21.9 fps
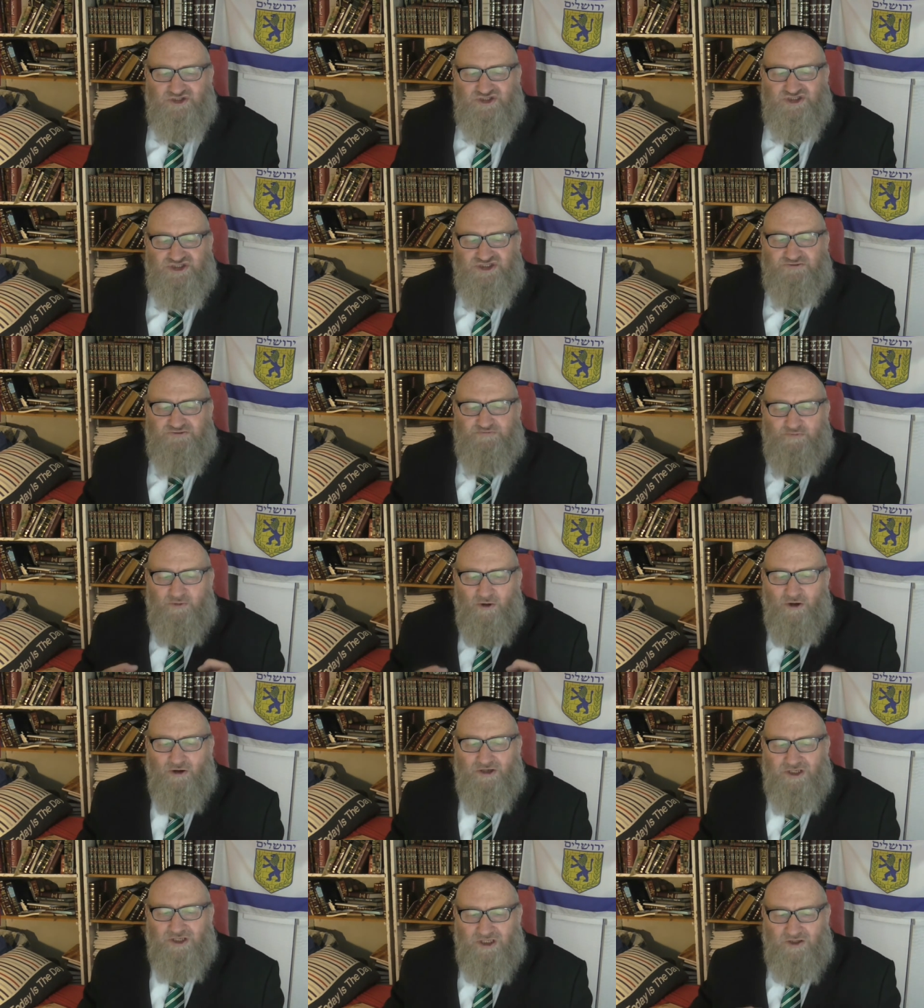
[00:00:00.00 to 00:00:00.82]

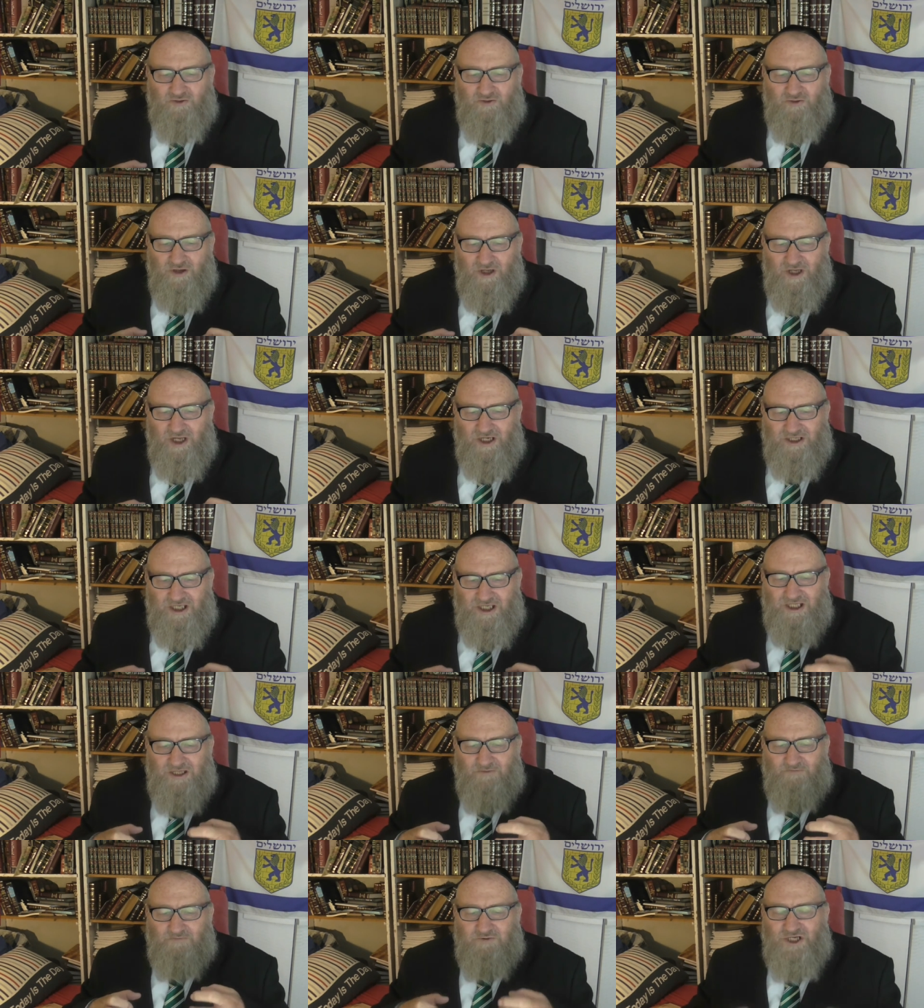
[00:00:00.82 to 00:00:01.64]
spawning
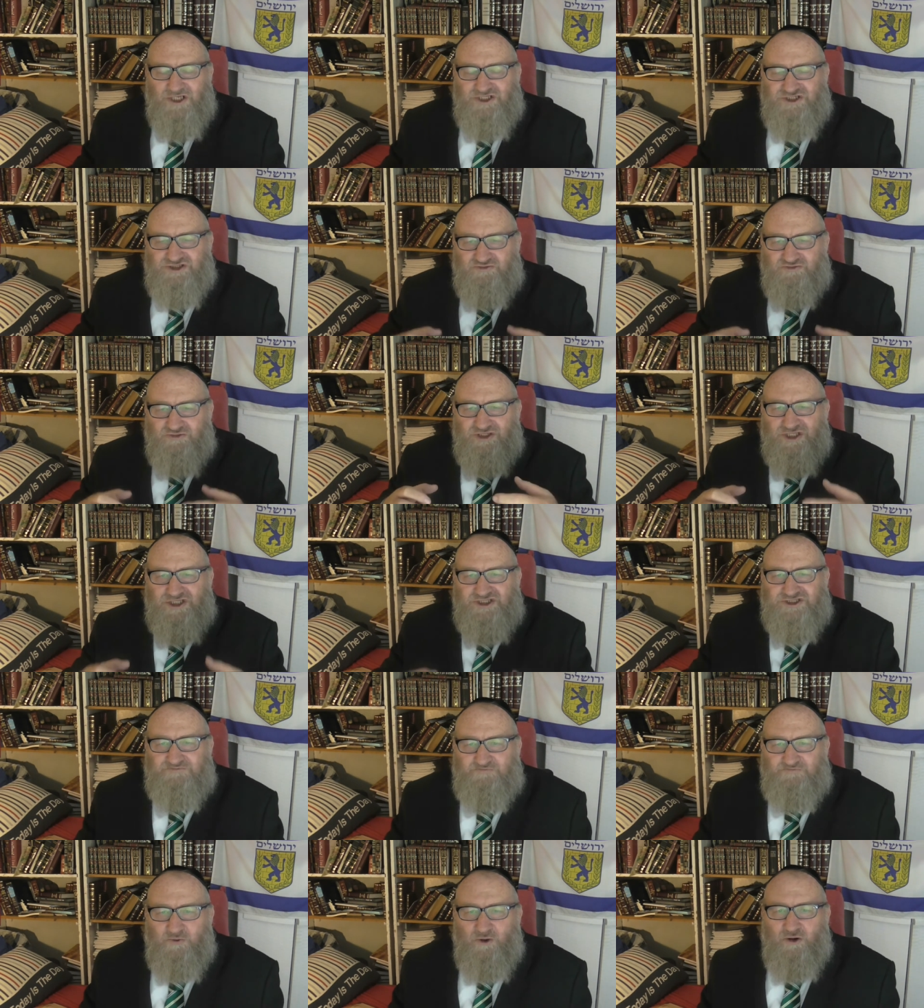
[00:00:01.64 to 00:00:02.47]
another place where they
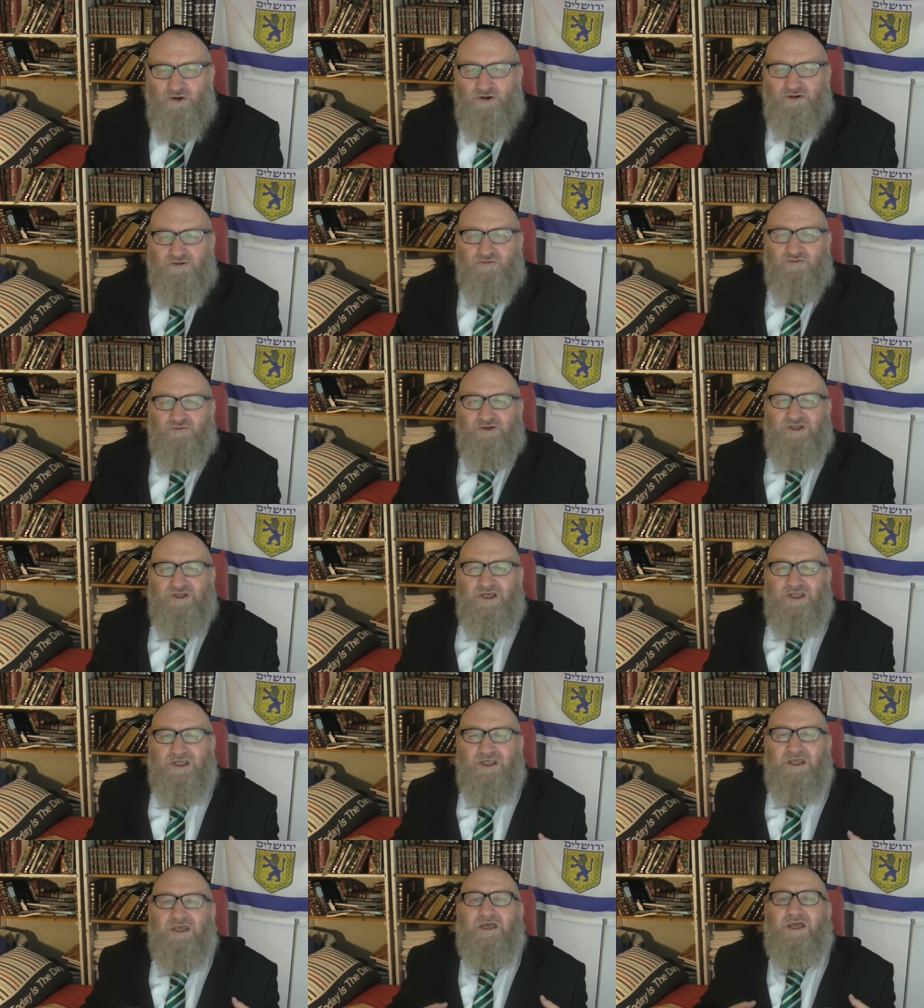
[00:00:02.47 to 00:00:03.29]
spawn, where
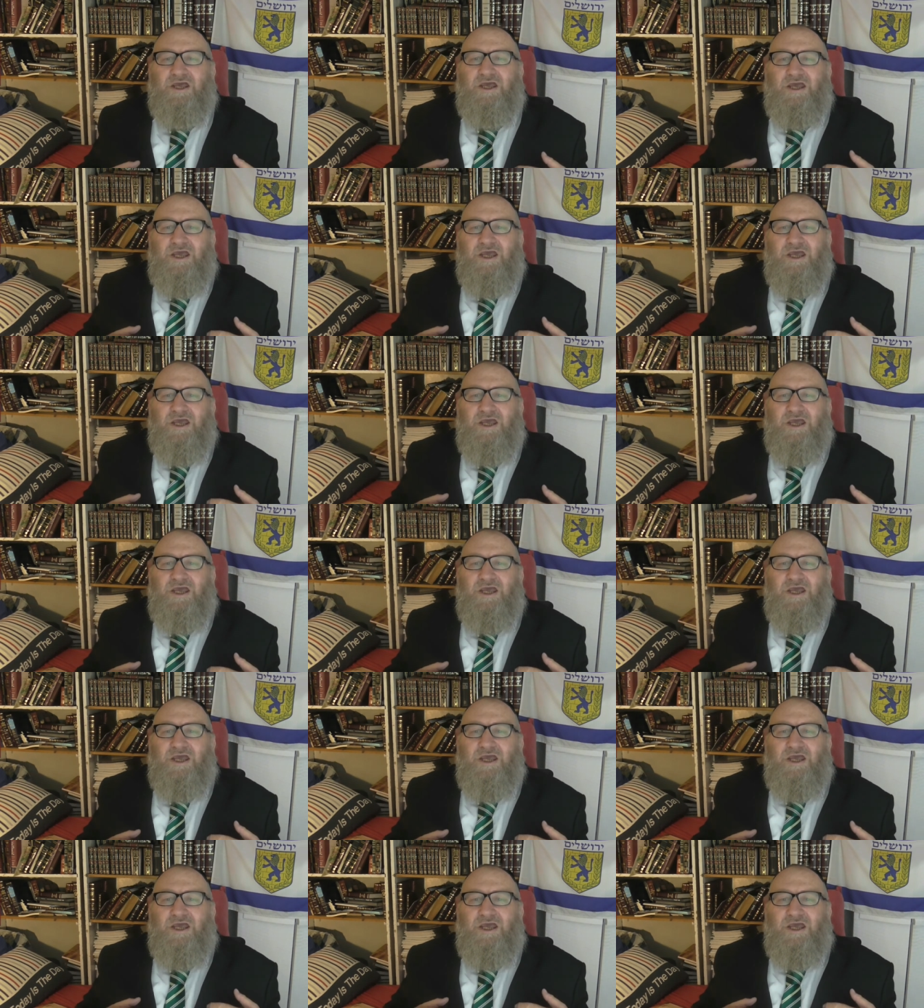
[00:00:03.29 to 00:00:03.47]
they